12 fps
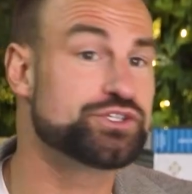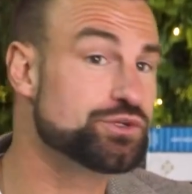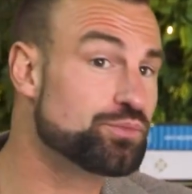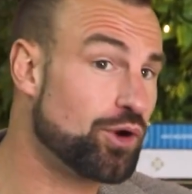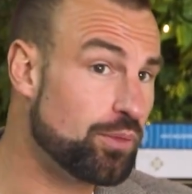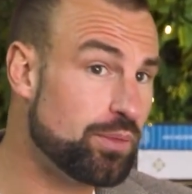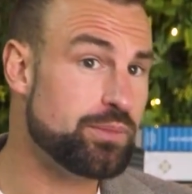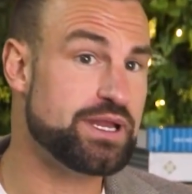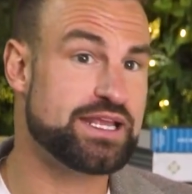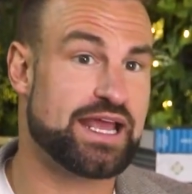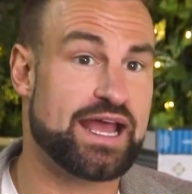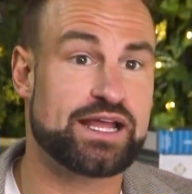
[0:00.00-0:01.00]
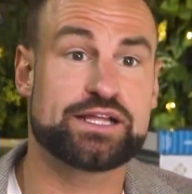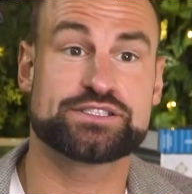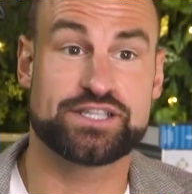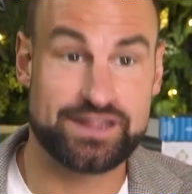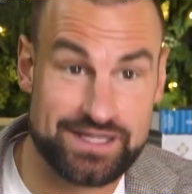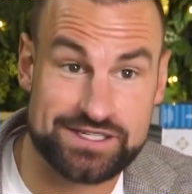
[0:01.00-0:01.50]
should probably get
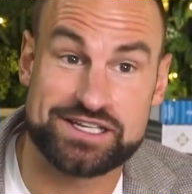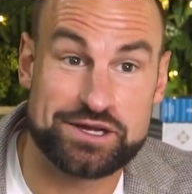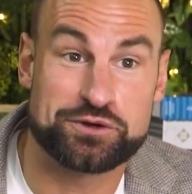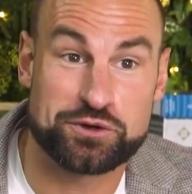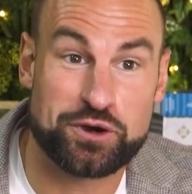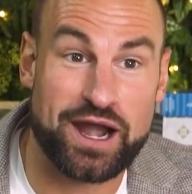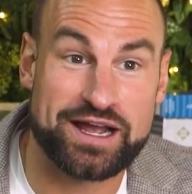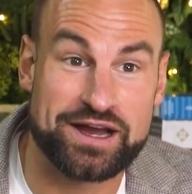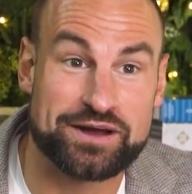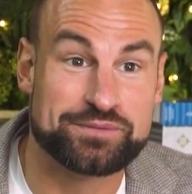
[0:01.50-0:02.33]
to this little cracker,